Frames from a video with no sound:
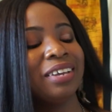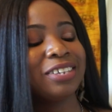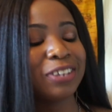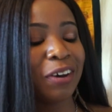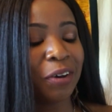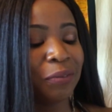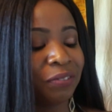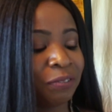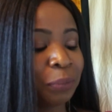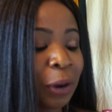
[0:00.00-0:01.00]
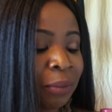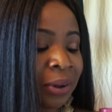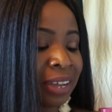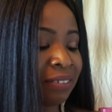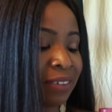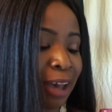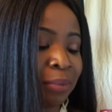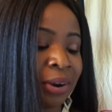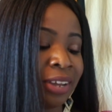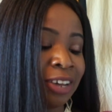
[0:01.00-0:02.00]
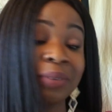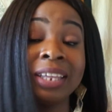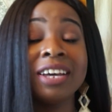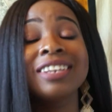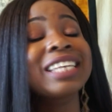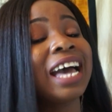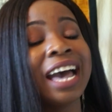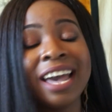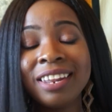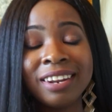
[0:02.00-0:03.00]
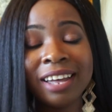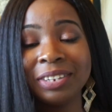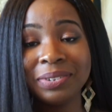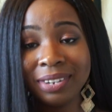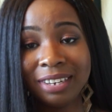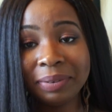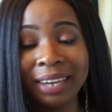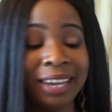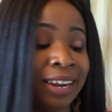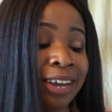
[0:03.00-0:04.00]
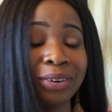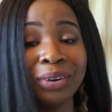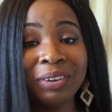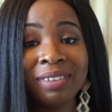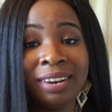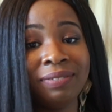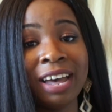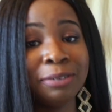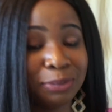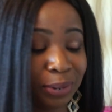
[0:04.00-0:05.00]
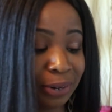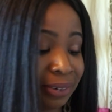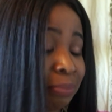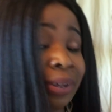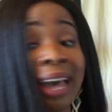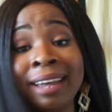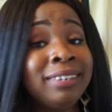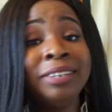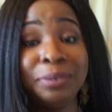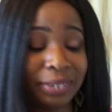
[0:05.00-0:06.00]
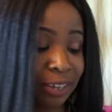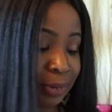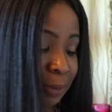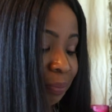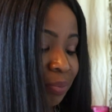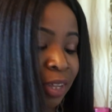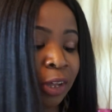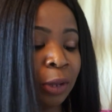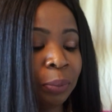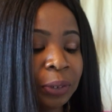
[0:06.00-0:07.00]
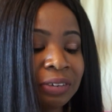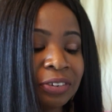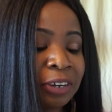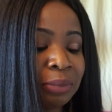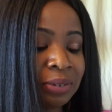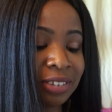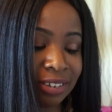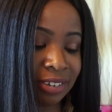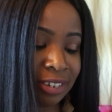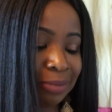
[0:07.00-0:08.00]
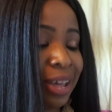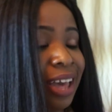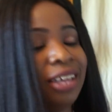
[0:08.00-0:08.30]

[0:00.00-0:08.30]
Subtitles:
So promoting fat burning and weight loss. I did not lose any weight, and I don't know if any fat was burned, but I did not lose any weight. Improves your immune system.